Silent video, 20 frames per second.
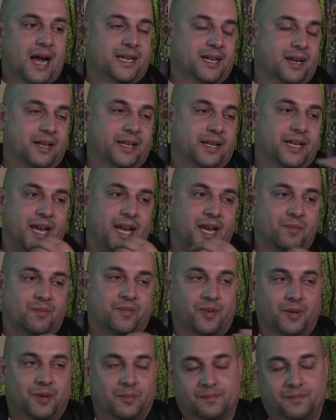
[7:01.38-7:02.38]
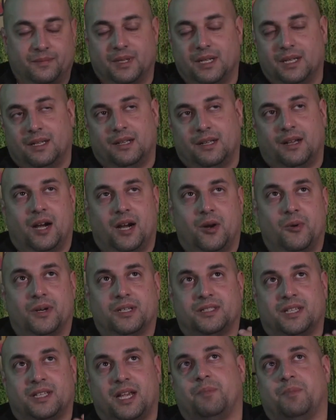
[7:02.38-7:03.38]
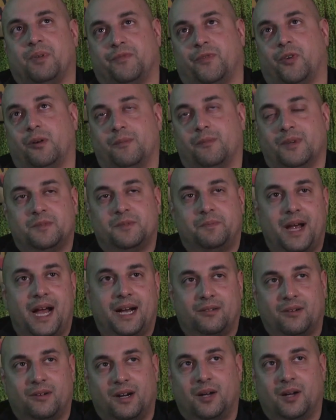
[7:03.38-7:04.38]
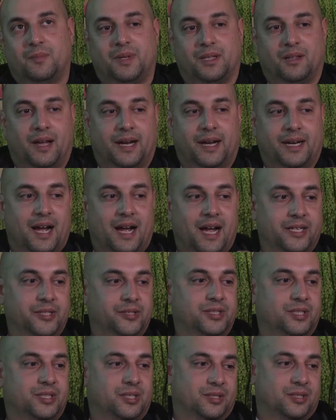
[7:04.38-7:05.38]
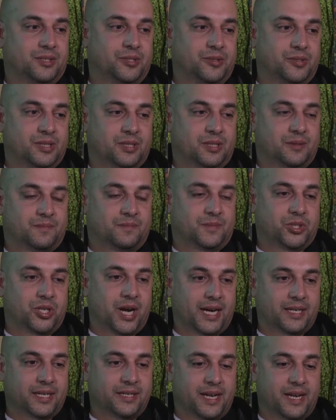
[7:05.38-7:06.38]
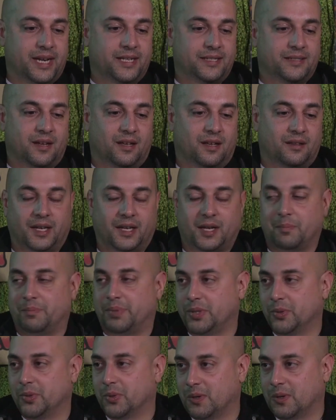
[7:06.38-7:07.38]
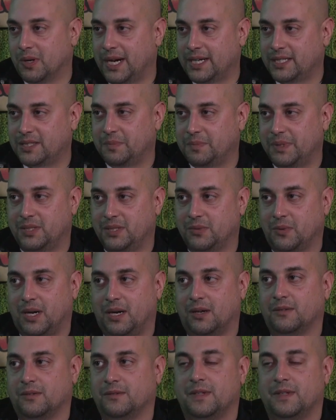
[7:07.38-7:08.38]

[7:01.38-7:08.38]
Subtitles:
kind of came from, I don't want to say a performance background, but like I used to do some track days on like a Buell XB12.